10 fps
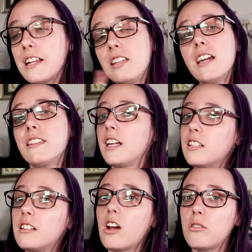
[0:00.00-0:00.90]
They did. They
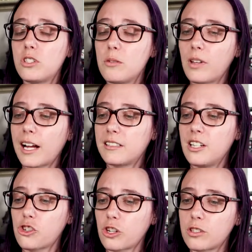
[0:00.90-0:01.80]
did go two black
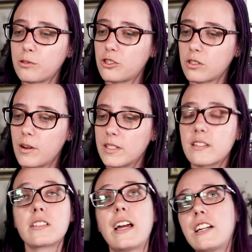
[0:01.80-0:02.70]
t-shirts, which is always
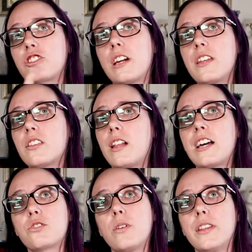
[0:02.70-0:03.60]
nice, because actually I think the
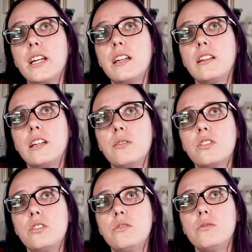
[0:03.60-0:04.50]
last one, it
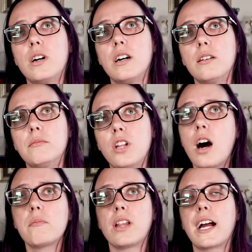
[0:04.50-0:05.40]
was two
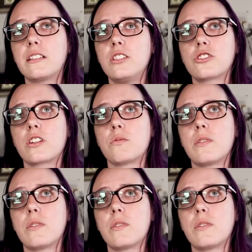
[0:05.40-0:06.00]
non-black t-shirts.